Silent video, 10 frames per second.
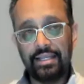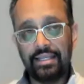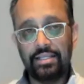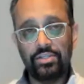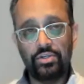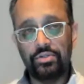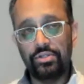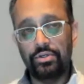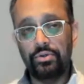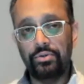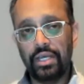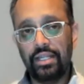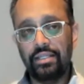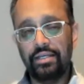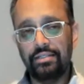gets you to kind of
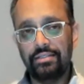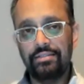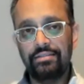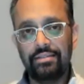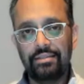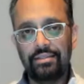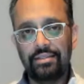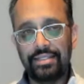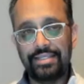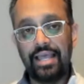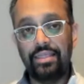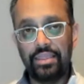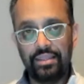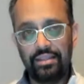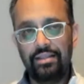the 10th
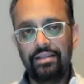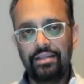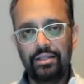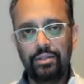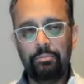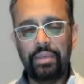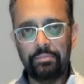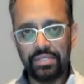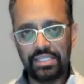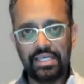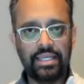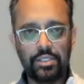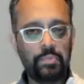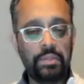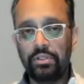big mistake is
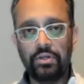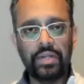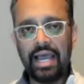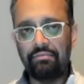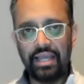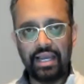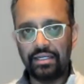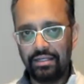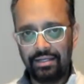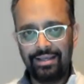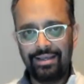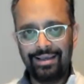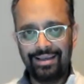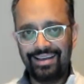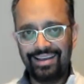people don't have
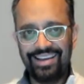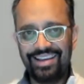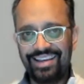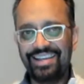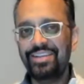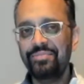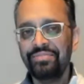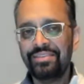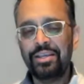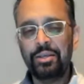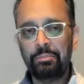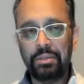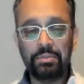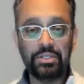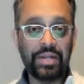that.
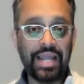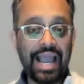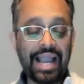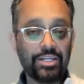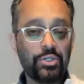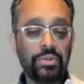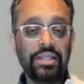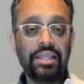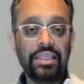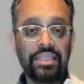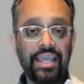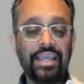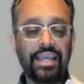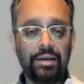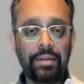People don't actually think
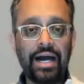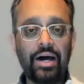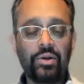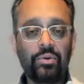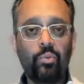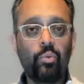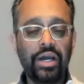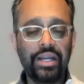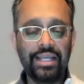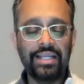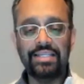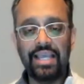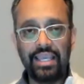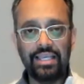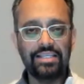about what it
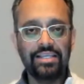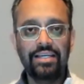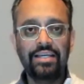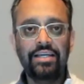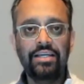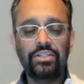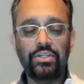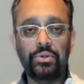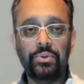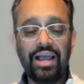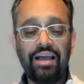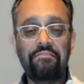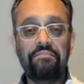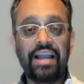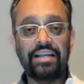takes to
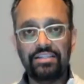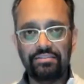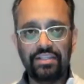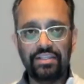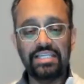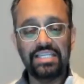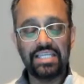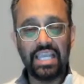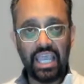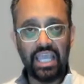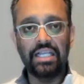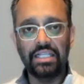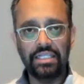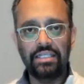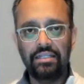effectively
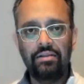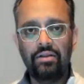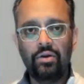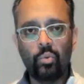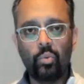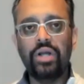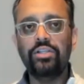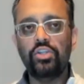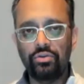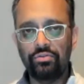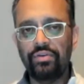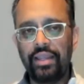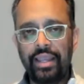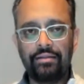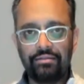scale once you've
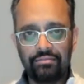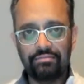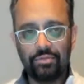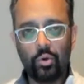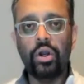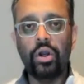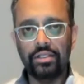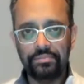hit oil.